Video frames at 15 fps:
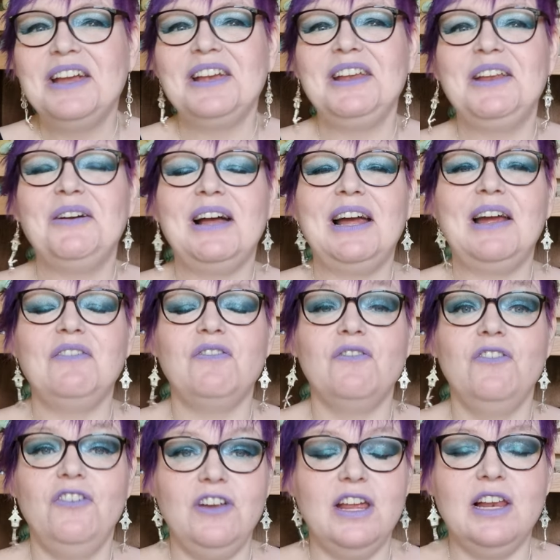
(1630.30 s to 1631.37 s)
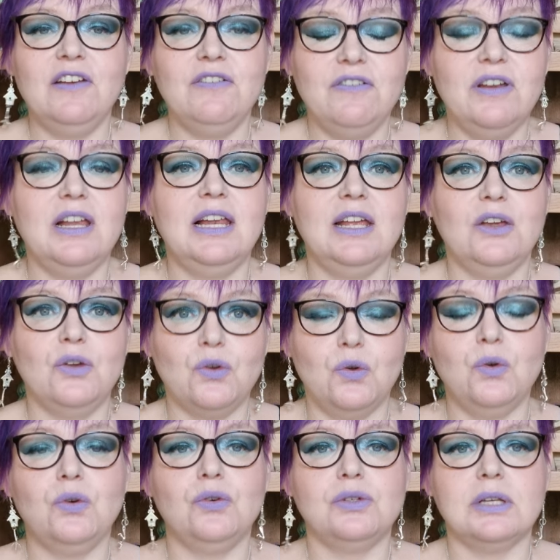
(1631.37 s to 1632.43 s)
You know, I have really, really
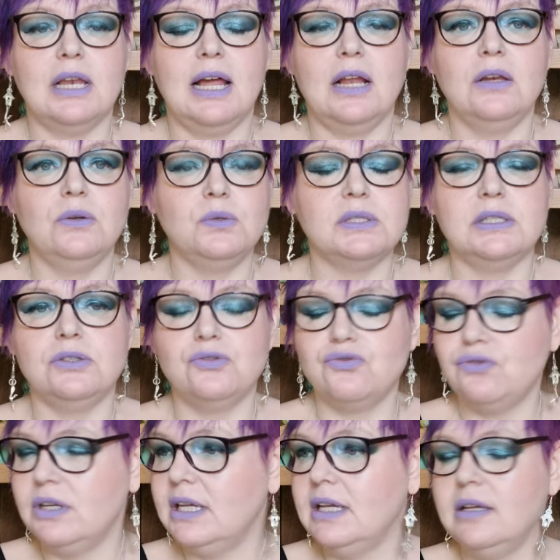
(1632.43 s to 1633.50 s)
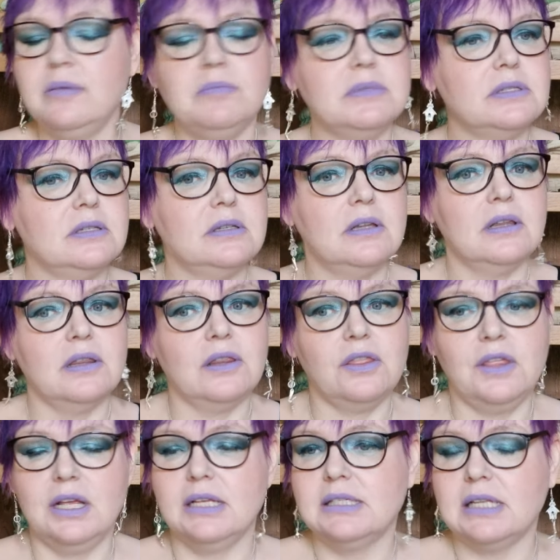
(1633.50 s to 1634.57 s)
good, like, lucid dreams and
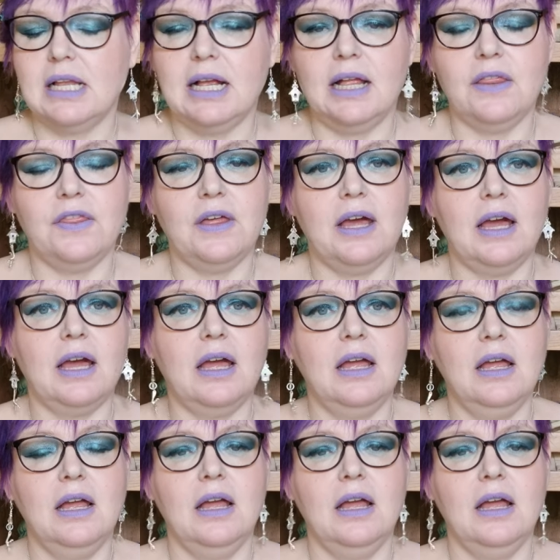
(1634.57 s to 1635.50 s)
things like that.